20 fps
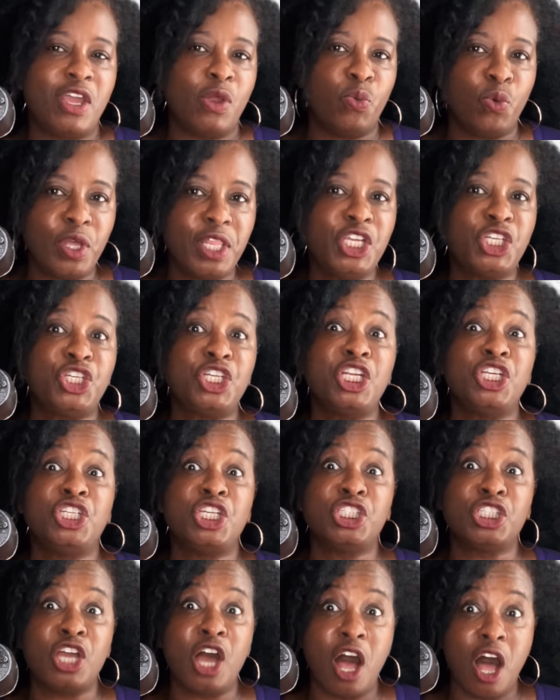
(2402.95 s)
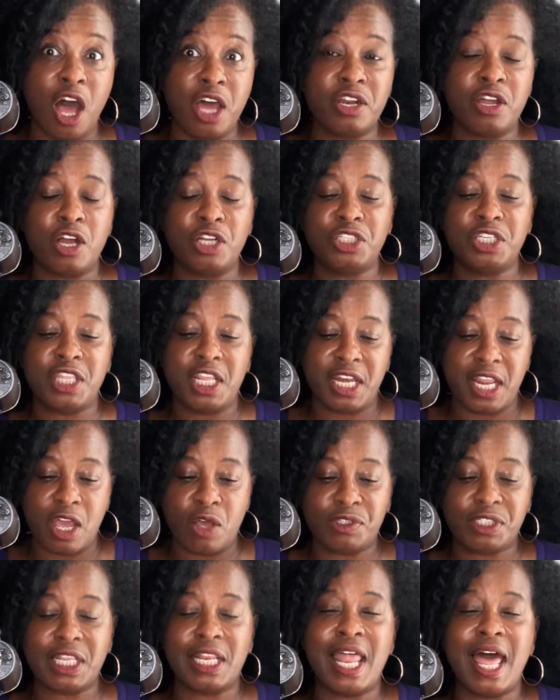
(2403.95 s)
They really should have just gone on to the
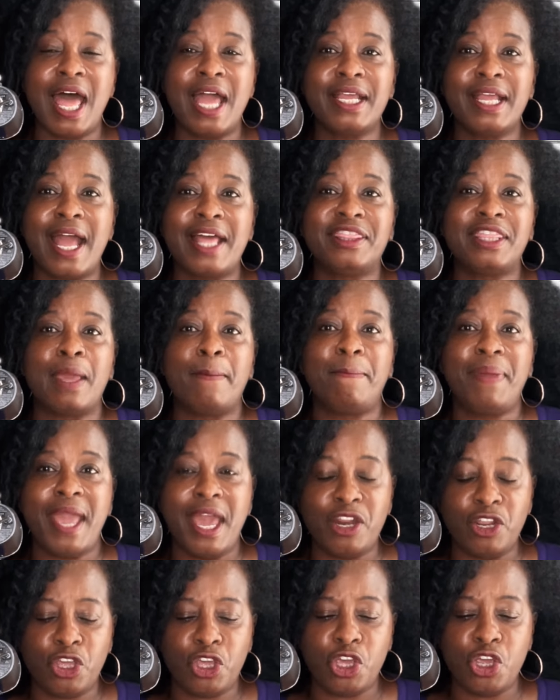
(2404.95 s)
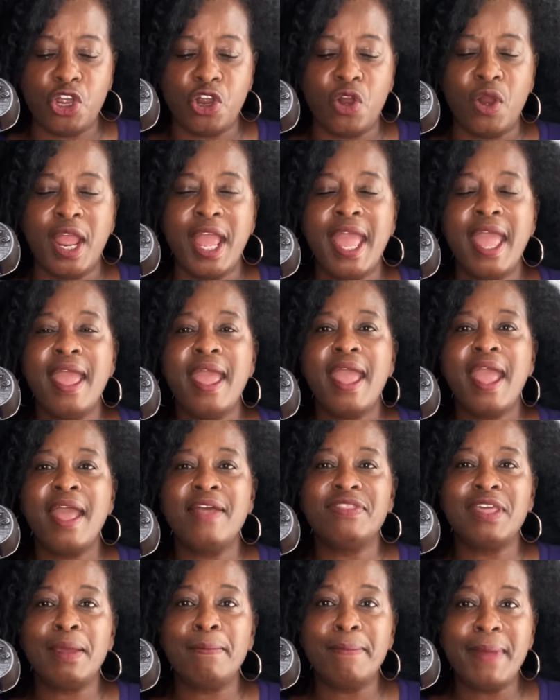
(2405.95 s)
nail salon, got their pedicure
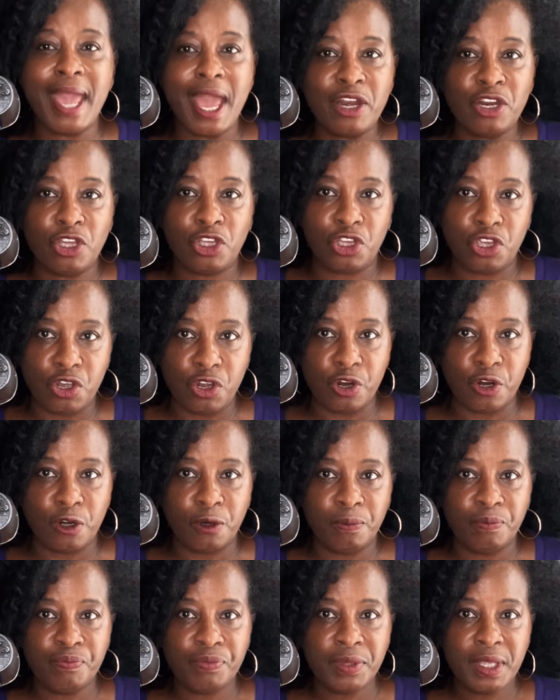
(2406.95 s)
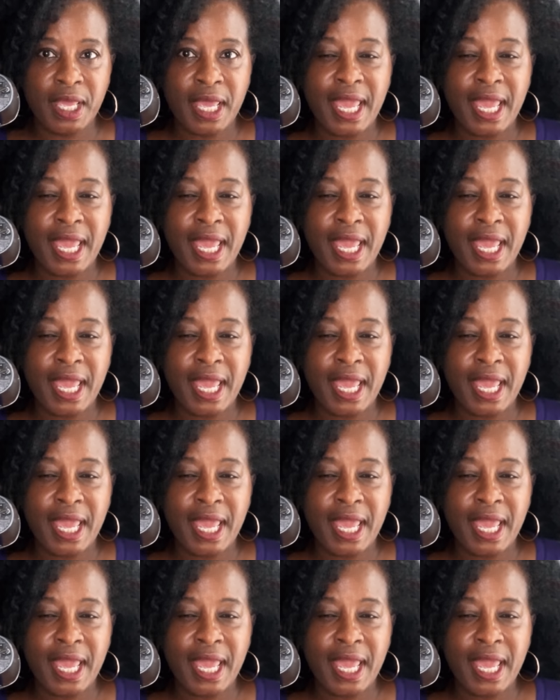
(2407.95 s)
and their manicure,